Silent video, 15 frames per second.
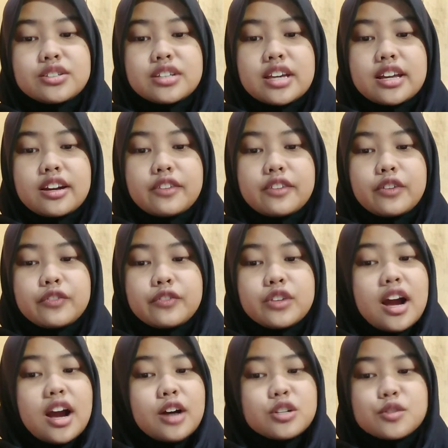to get out of the
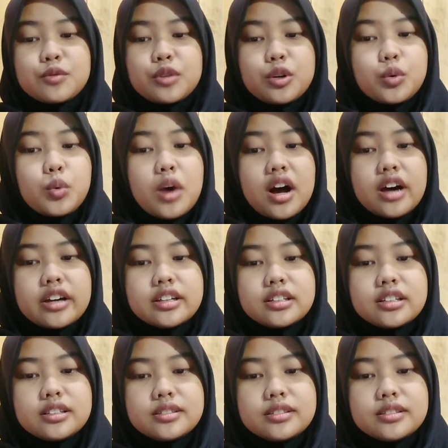house for a while.